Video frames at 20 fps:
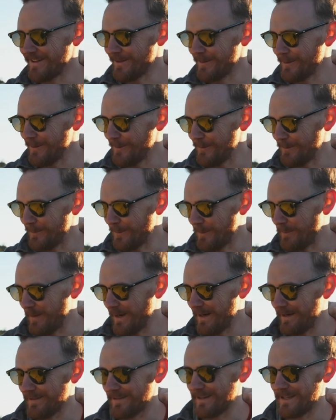the
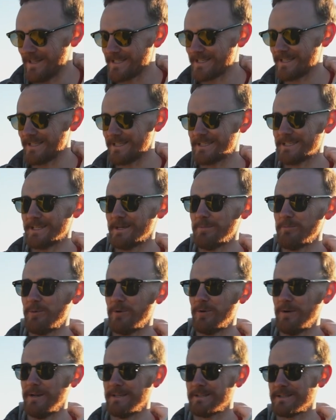repair list at some
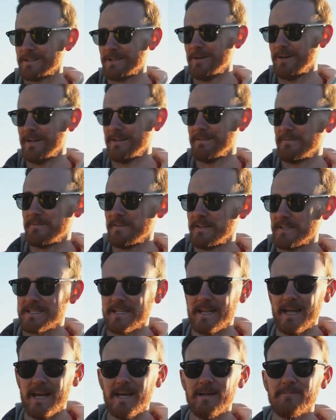point to go ahead and fix
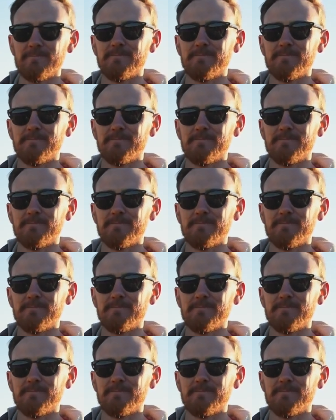that.